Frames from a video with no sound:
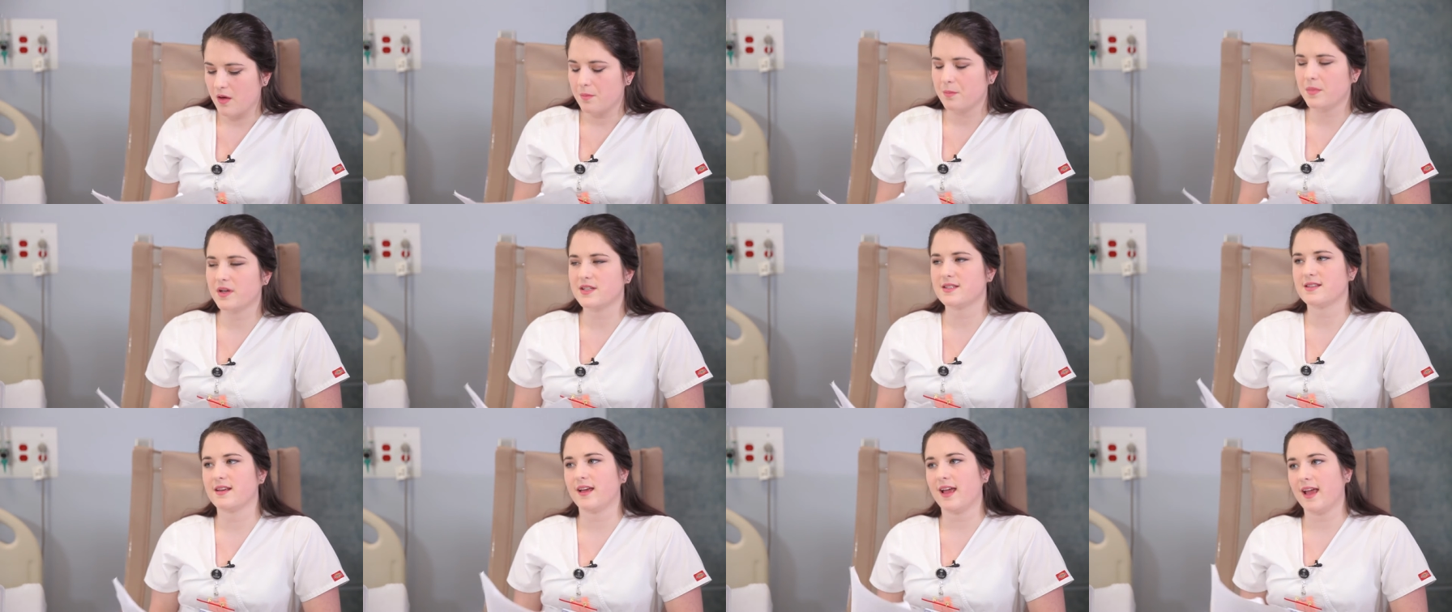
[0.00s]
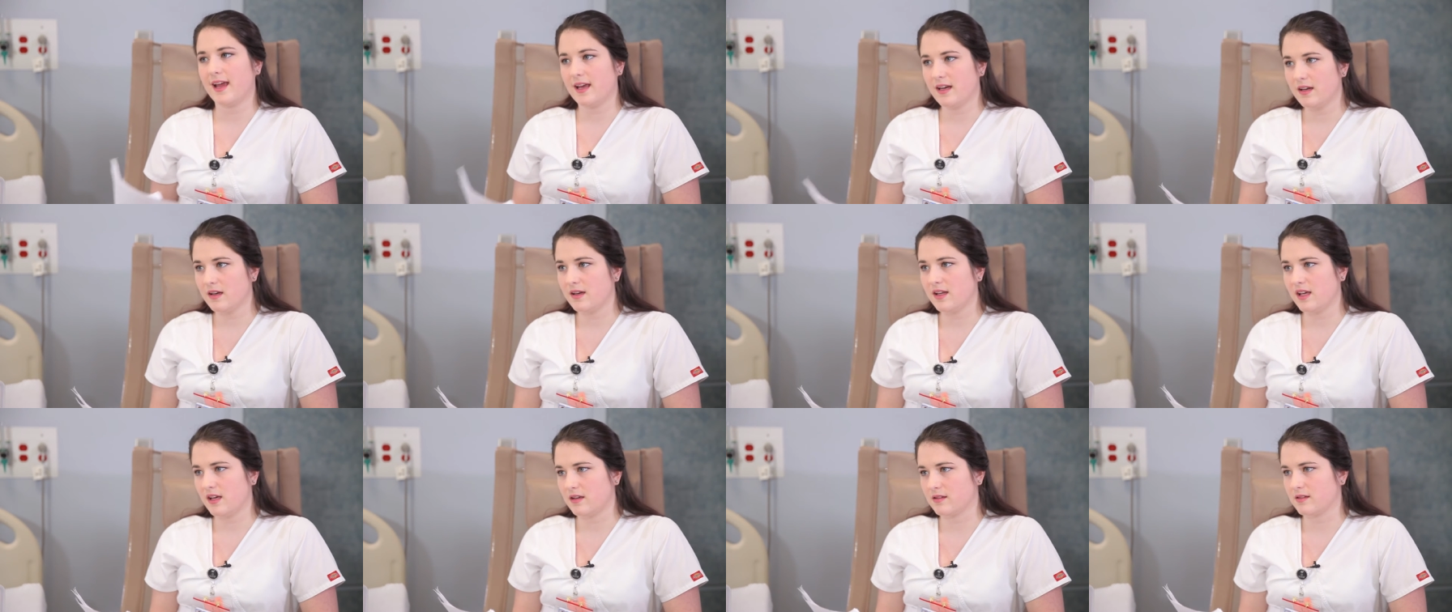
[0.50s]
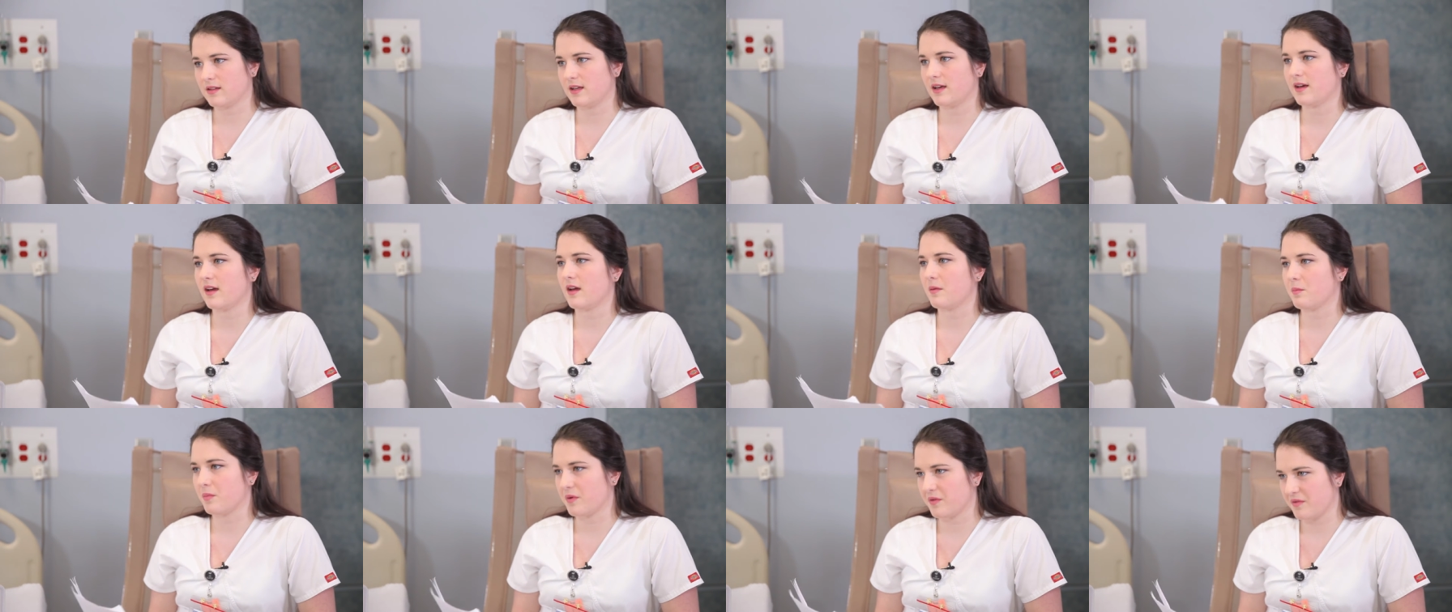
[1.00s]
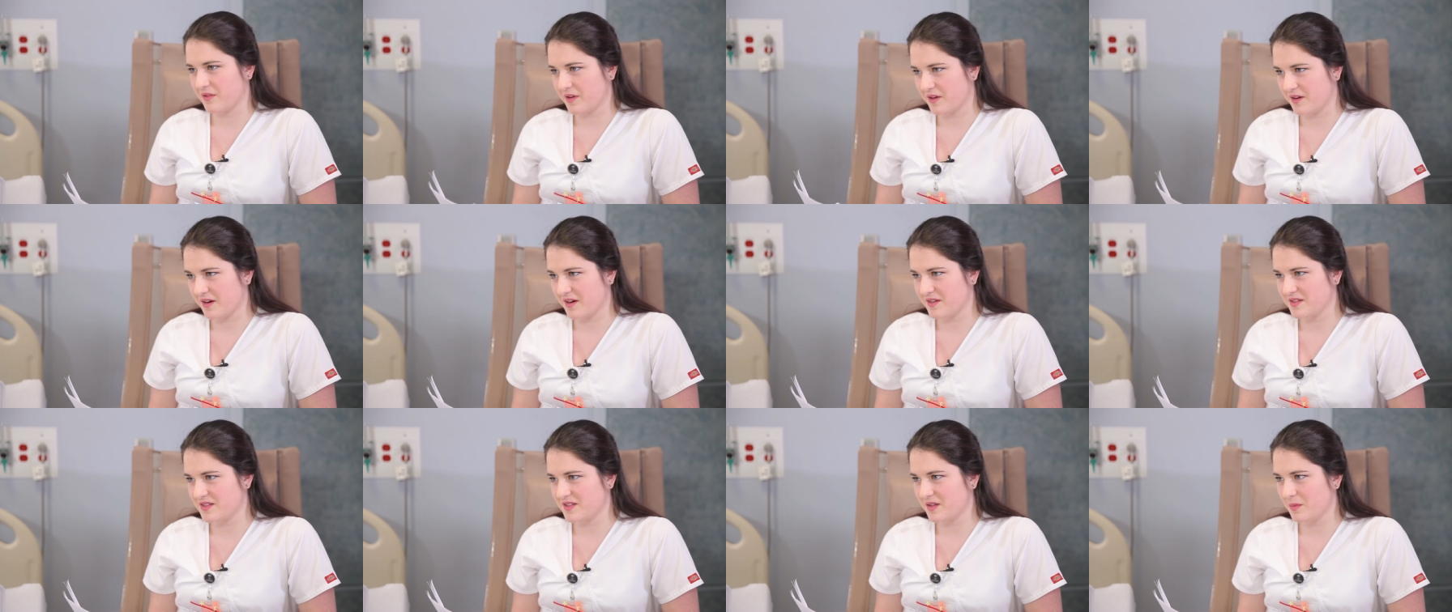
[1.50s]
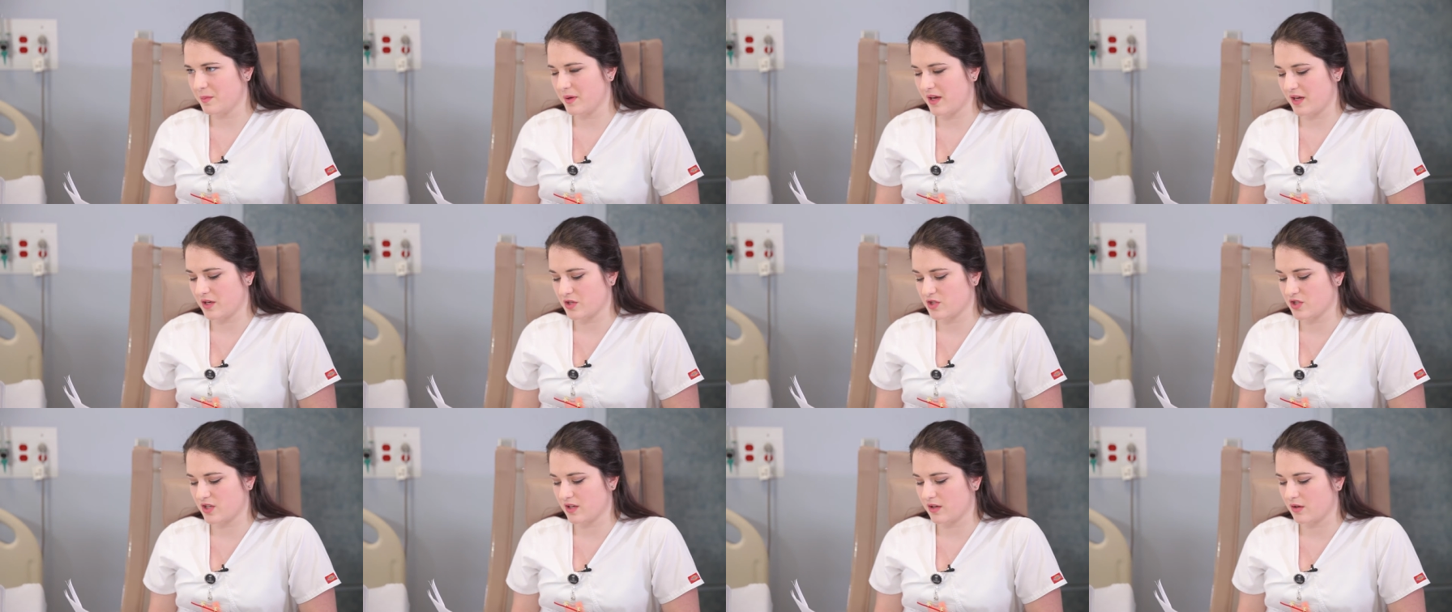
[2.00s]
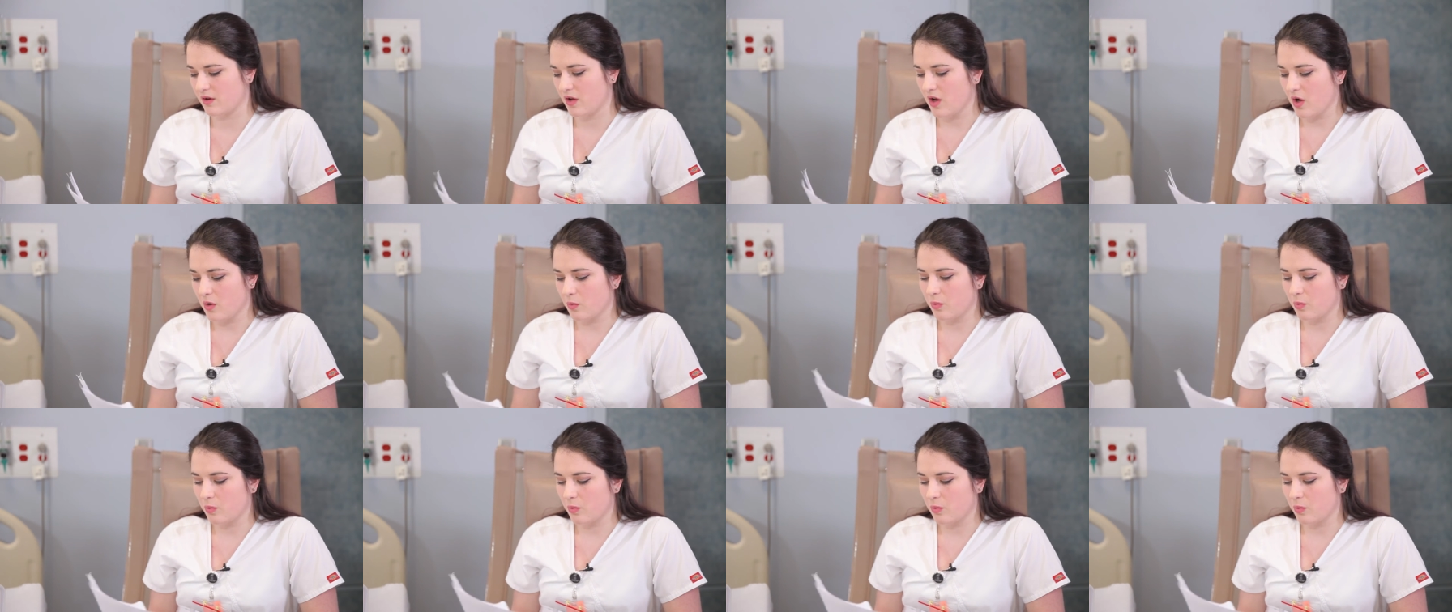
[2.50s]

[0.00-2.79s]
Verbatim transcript: but to aid in healing and prevent constipation,